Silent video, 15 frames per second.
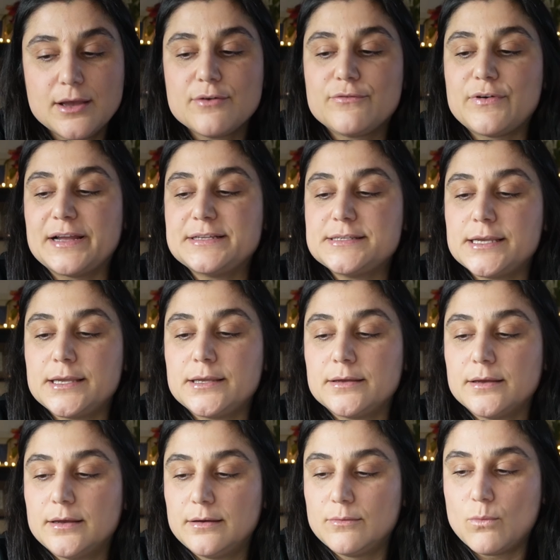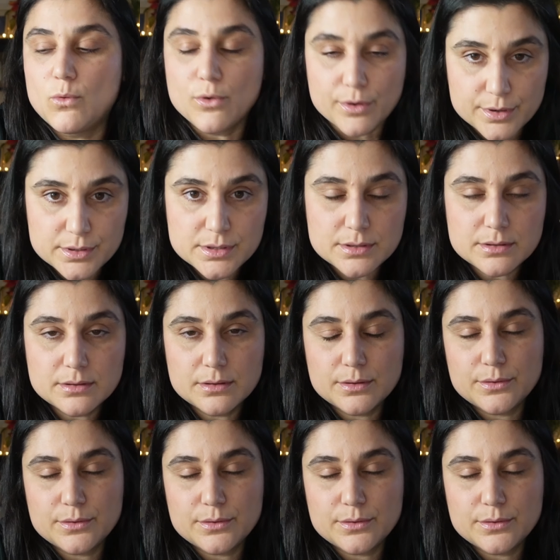finding worth